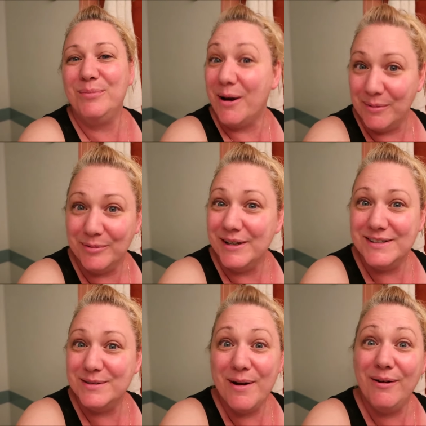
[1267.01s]
probably
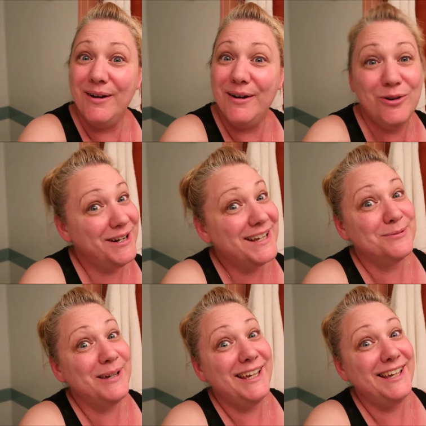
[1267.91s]
tomorrow or
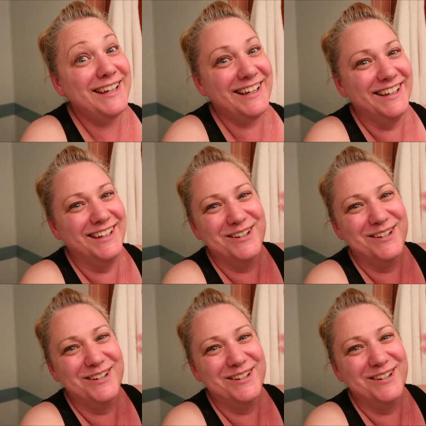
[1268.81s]
next week